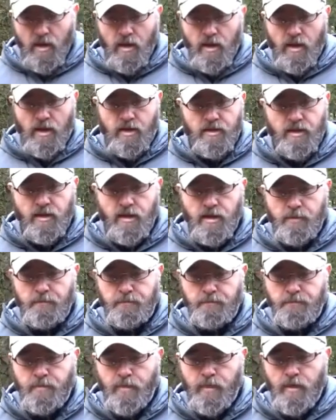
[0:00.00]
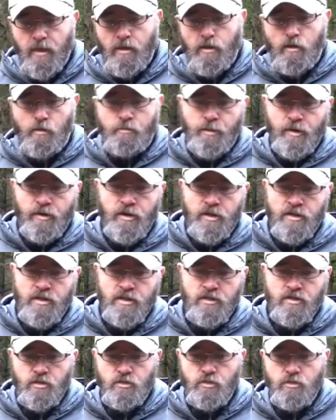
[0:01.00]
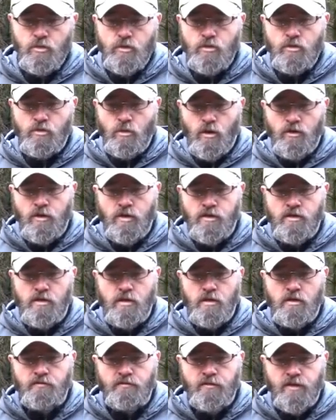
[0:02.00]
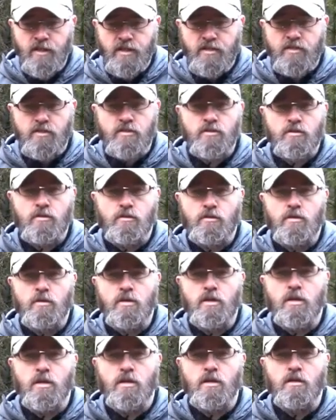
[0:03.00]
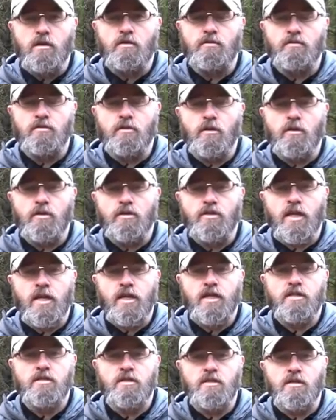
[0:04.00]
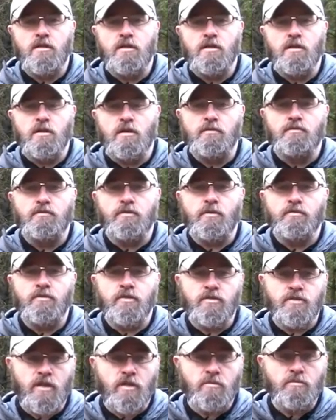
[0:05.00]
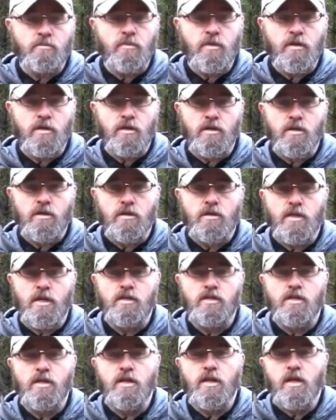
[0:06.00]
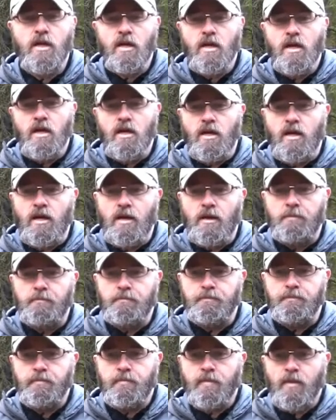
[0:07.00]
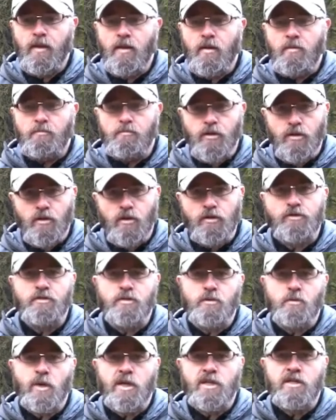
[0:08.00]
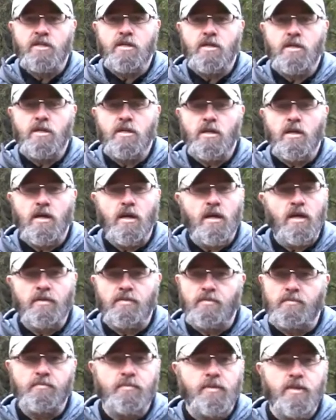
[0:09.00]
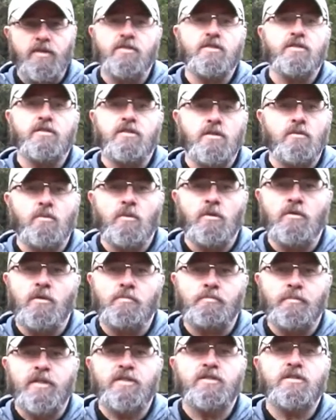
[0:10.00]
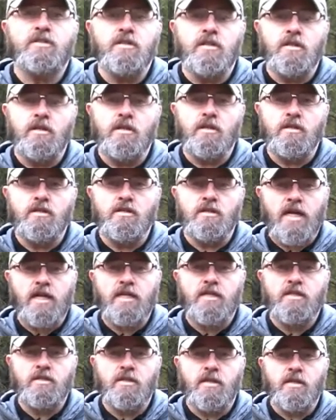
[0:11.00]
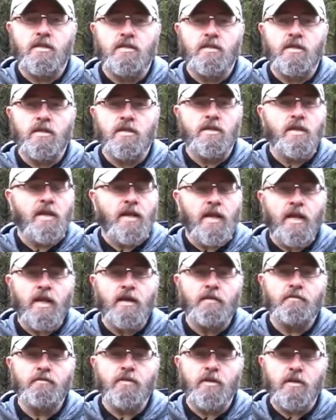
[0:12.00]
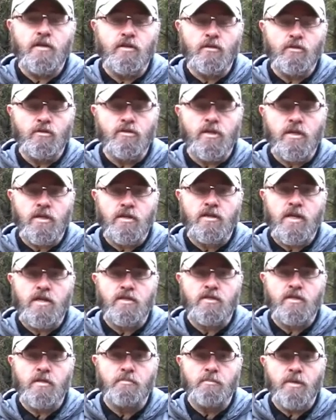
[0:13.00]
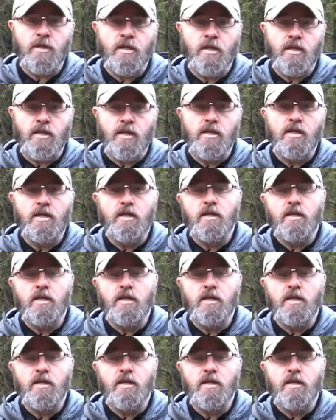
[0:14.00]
And comparing this to other fleeces or jackets of the same nature, because of the weight, this is one of the best jackets that I have, using it as a mid layer,